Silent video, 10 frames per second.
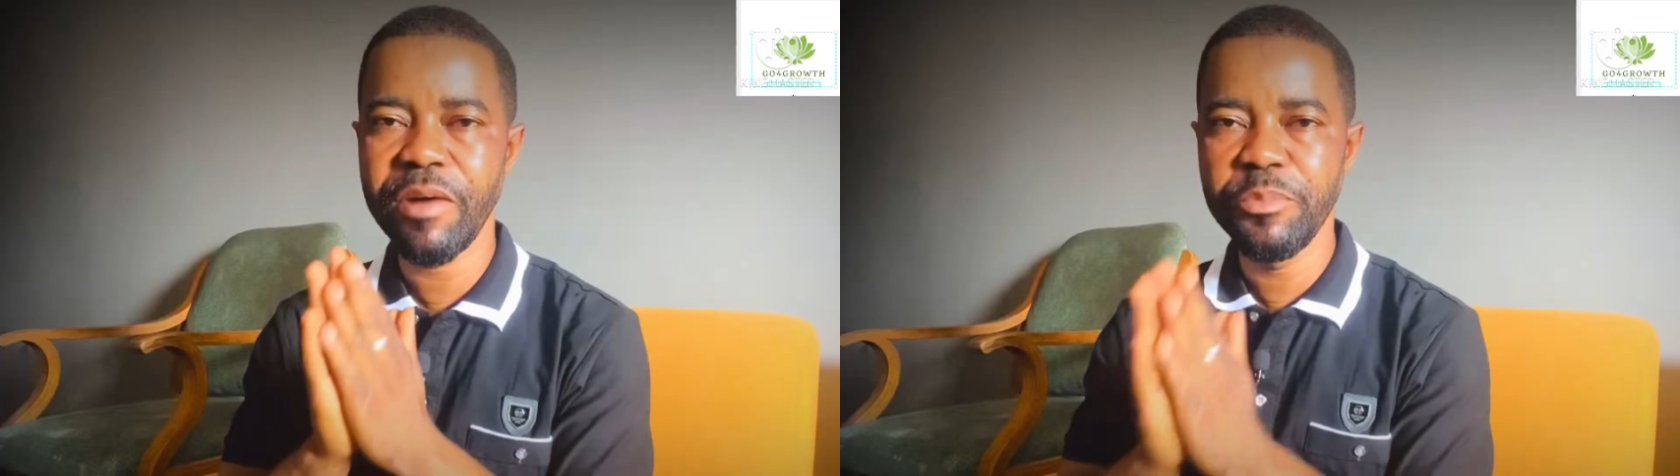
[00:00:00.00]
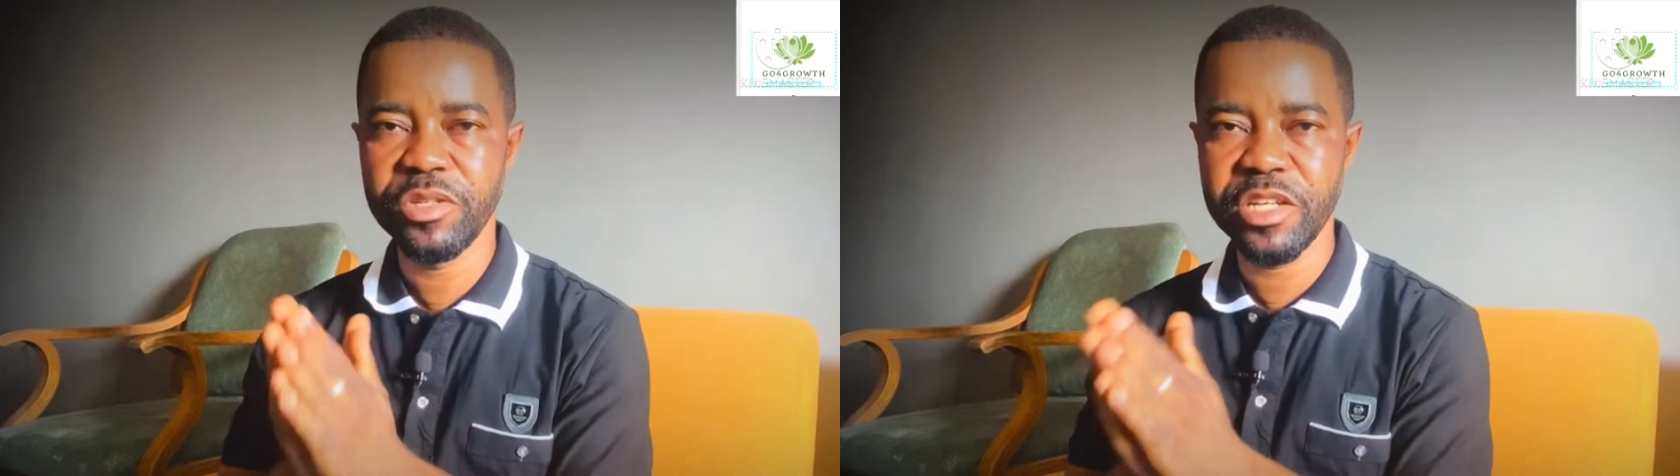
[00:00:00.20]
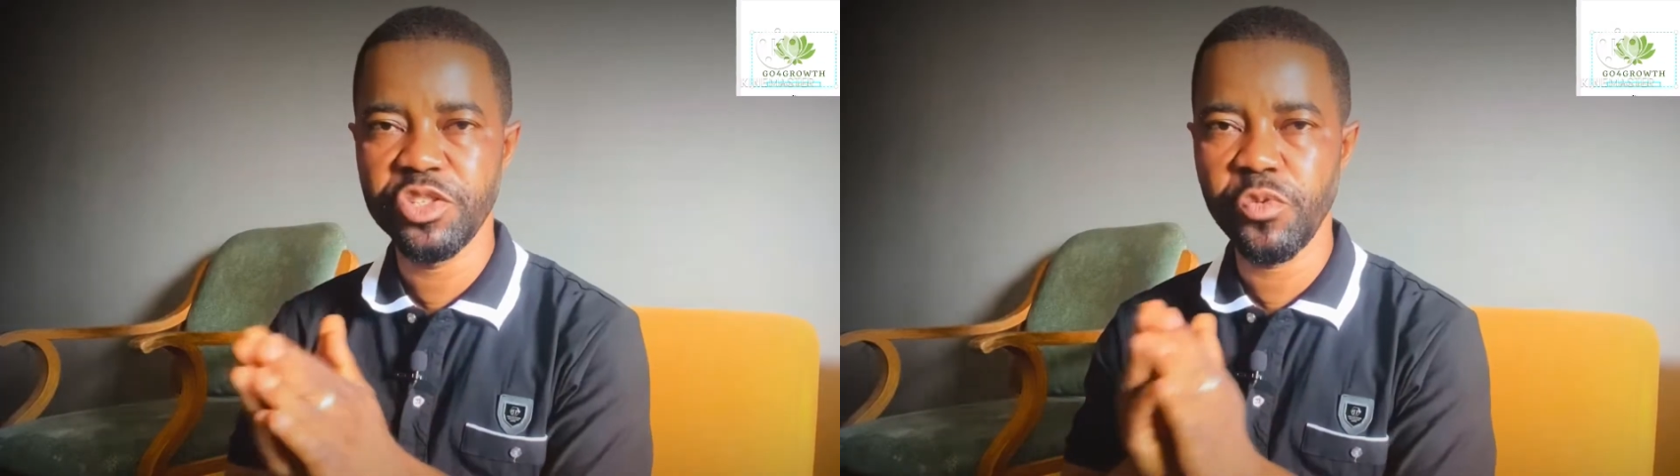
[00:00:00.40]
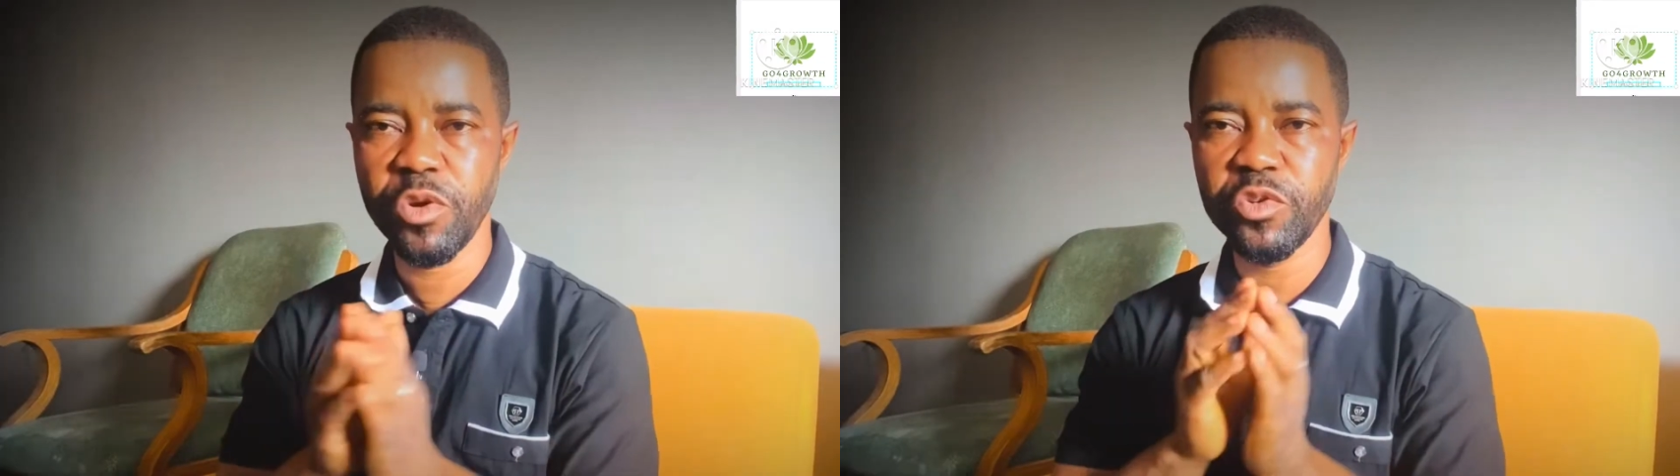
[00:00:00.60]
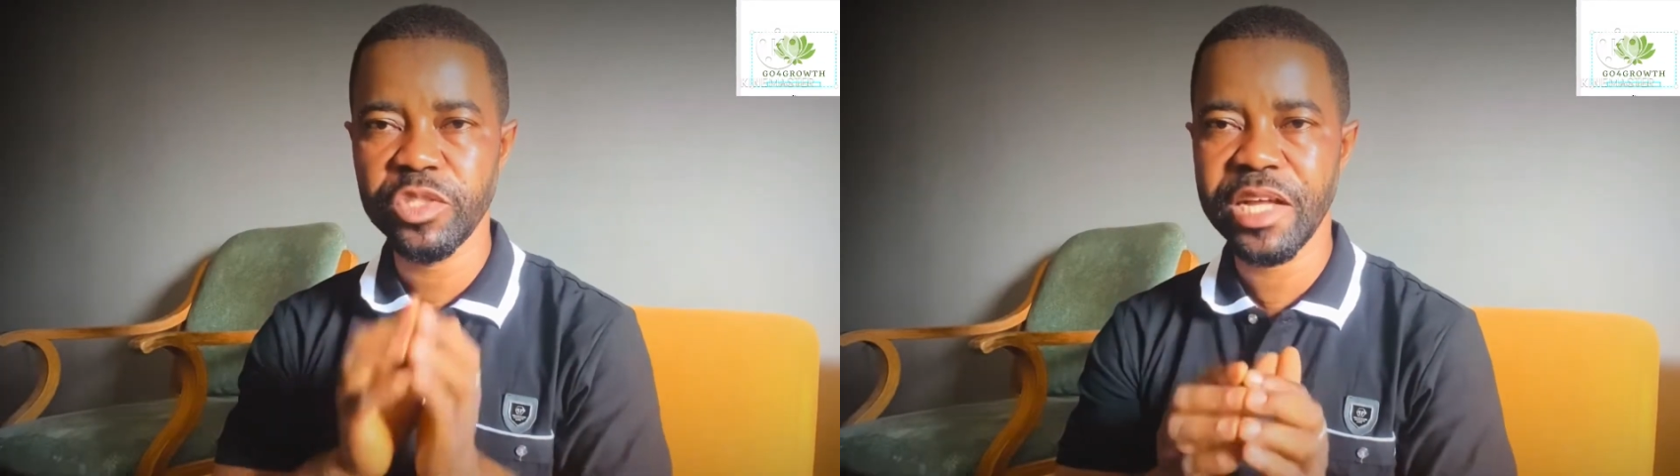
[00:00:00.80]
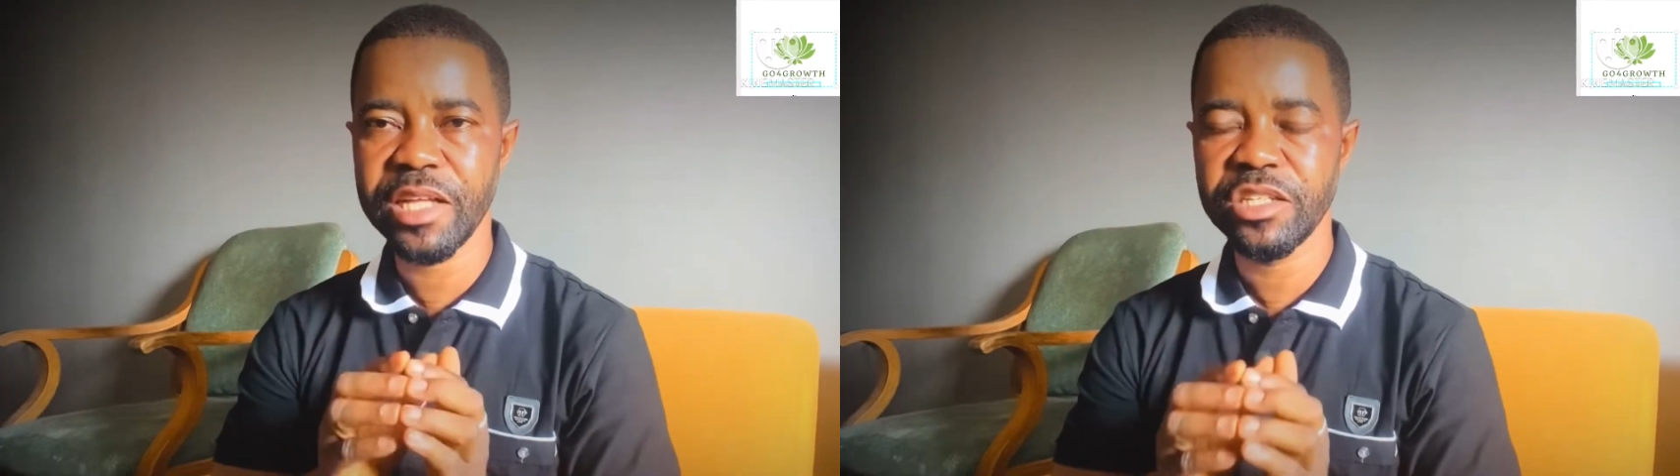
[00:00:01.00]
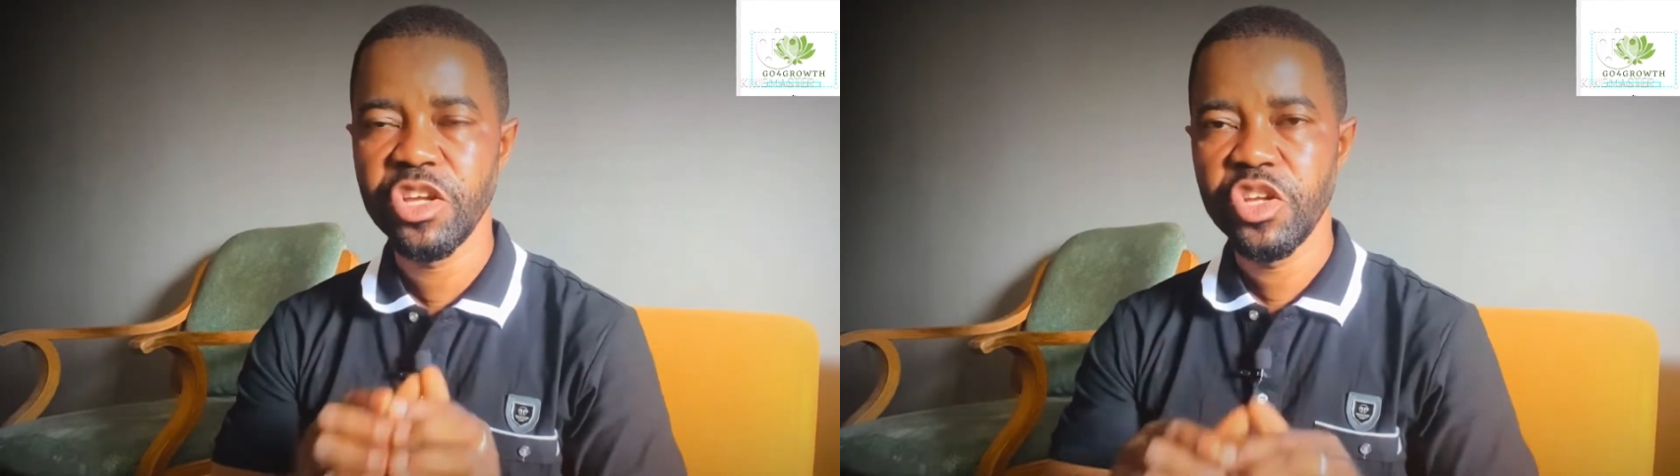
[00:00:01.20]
business you want to start,